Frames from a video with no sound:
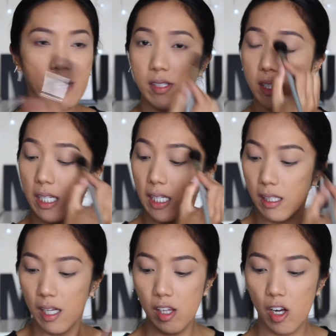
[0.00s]
I've
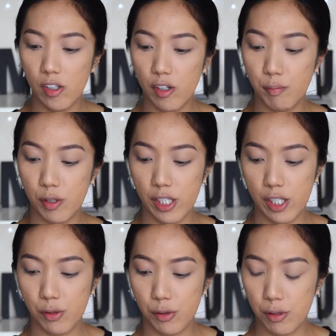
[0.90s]
seen a lot of
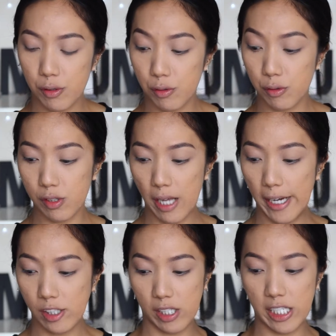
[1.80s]
beauty gurus
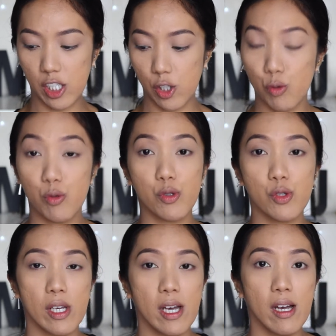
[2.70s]
actually
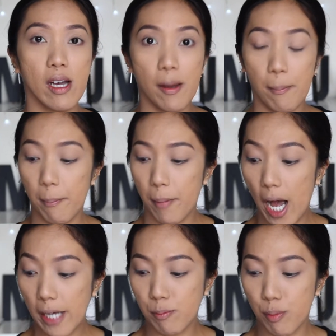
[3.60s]
use
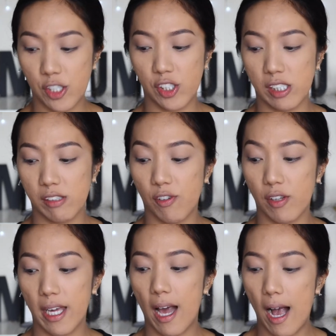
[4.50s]
art brushes
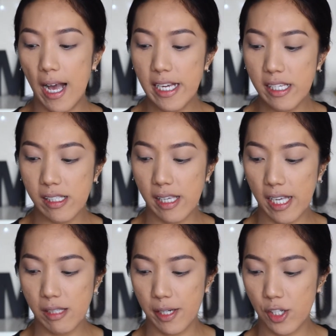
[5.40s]
for their eyes,
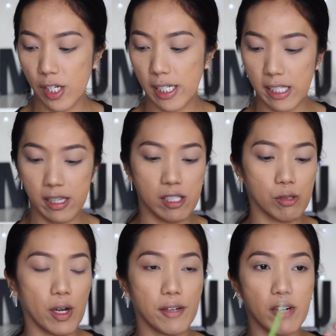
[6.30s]
especially
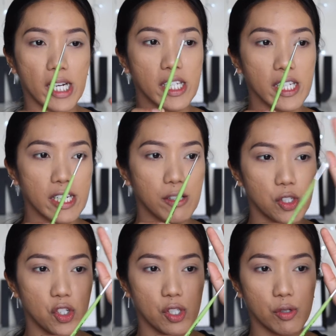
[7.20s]
this one right here,
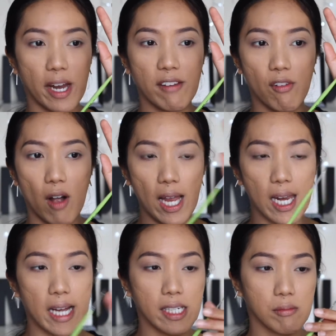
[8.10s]
which is great for
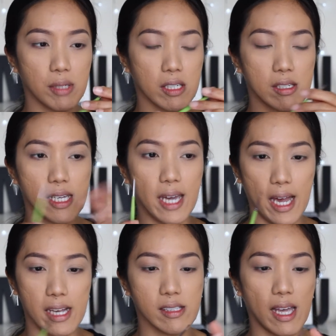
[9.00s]
eyeliner because it
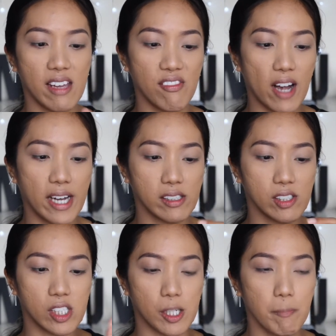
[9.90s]
has a
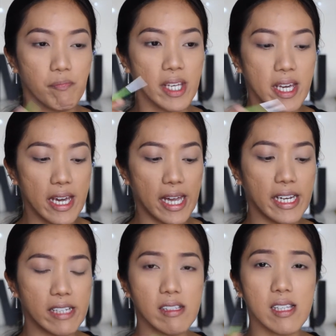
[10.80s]
finer tip
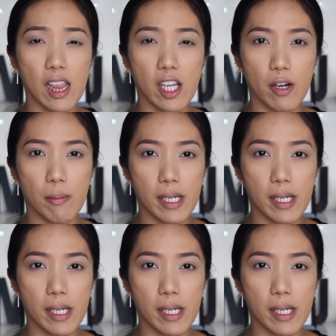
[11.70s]
and it's a little